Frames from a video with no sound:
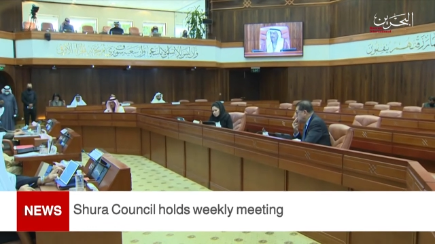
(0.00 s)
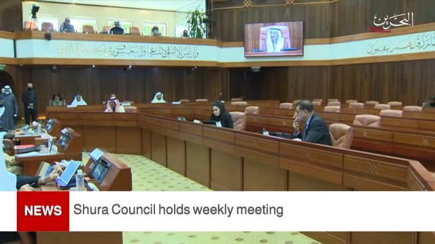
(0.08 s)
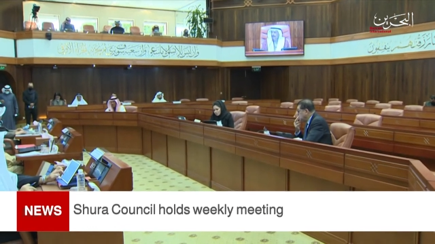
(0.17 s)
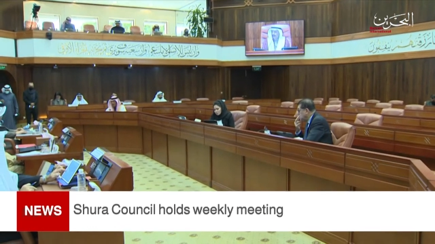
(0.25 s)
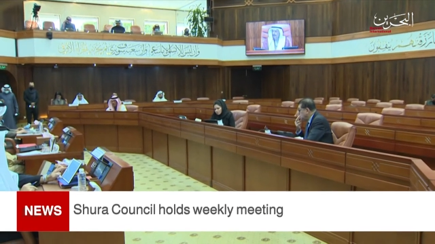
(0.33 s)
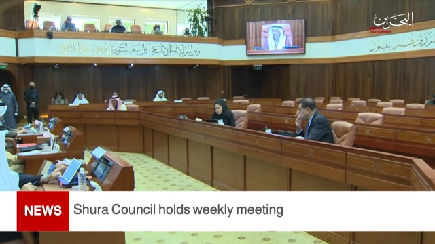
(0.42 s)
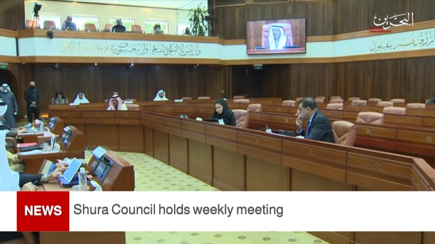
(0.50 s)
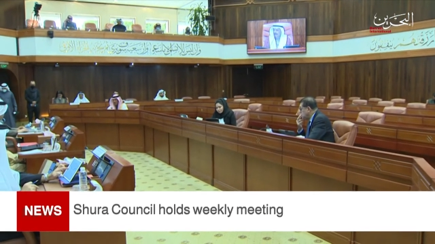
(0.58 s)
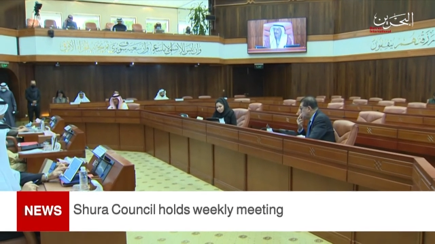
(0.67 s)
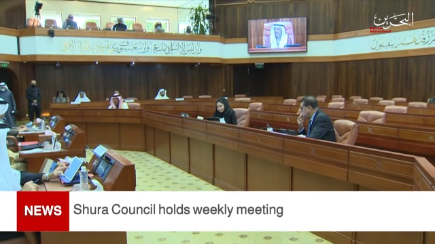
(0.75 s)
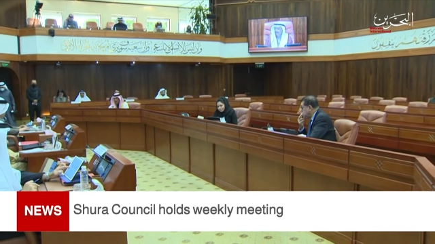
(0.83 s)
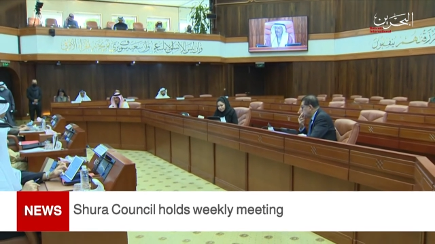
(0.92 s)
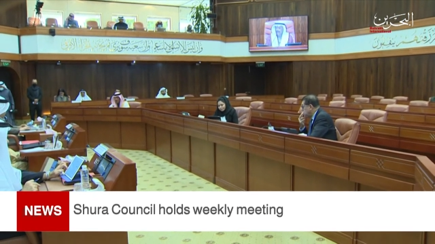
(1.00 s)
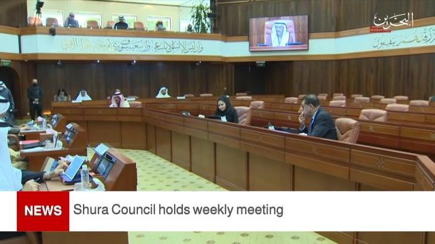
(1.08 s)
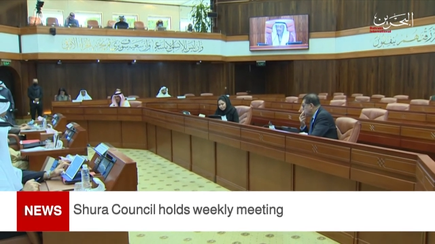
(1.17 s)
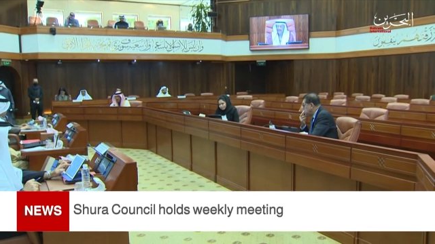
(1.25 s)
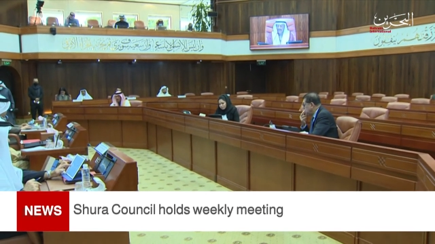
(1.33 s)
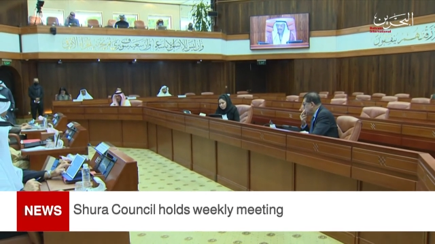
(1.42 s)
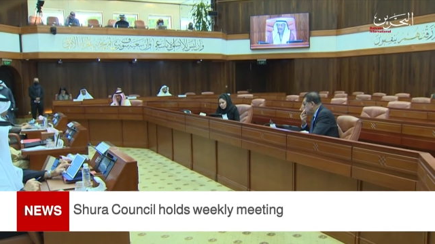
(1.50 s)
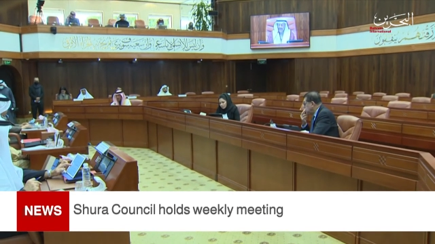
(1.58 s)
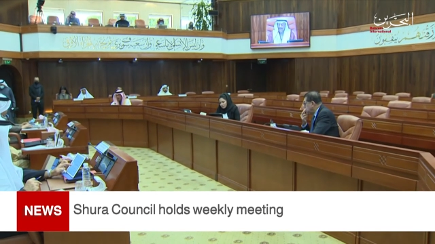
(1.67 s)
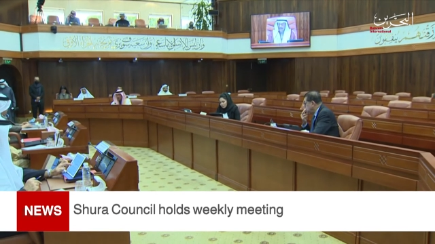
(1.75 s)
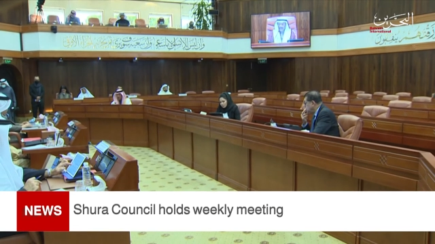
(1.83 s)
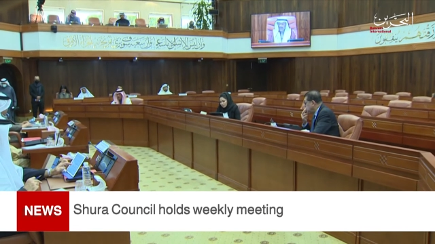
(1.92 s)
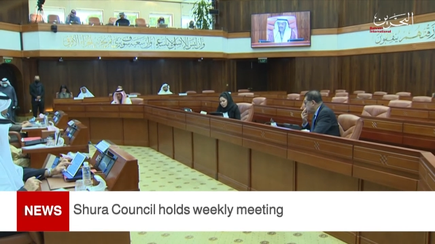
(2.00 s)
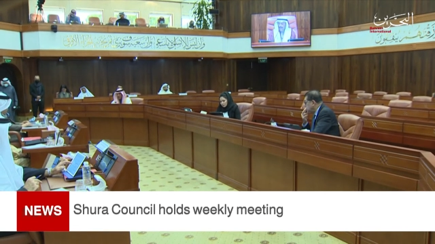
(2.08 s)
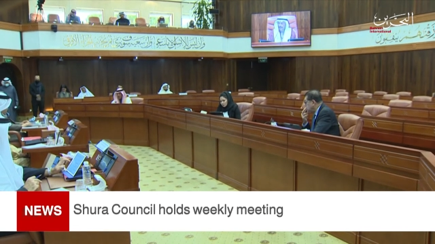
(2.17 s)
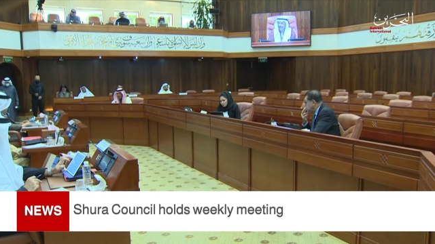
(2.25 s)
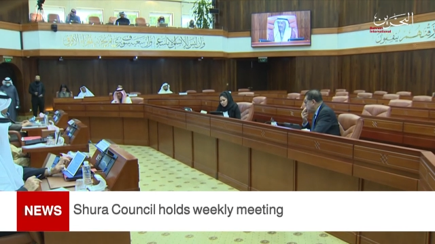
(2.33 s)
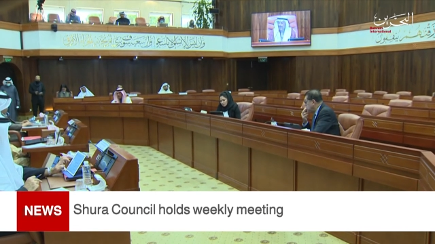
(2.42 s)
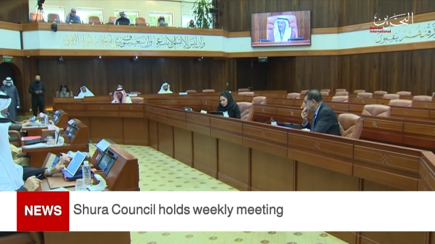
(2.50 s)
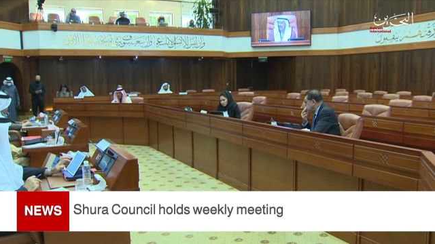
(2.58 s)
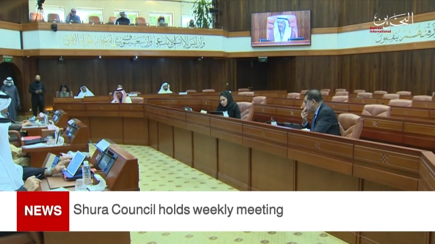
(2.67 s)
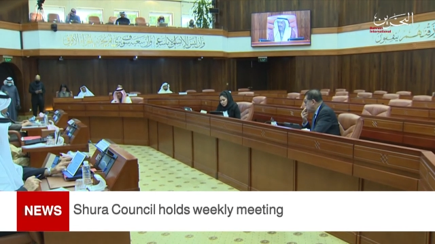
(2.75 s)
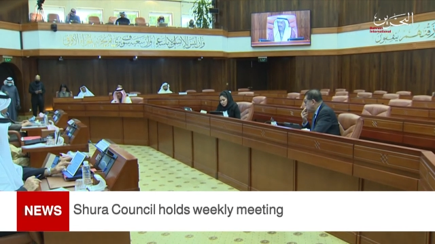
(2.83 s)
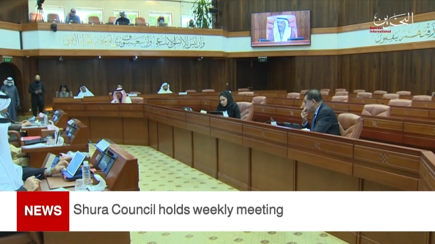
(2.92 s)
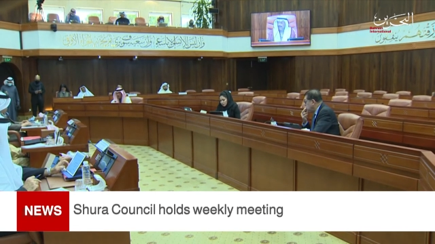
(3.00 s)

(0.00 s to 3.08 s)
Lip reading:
(no speaker visible)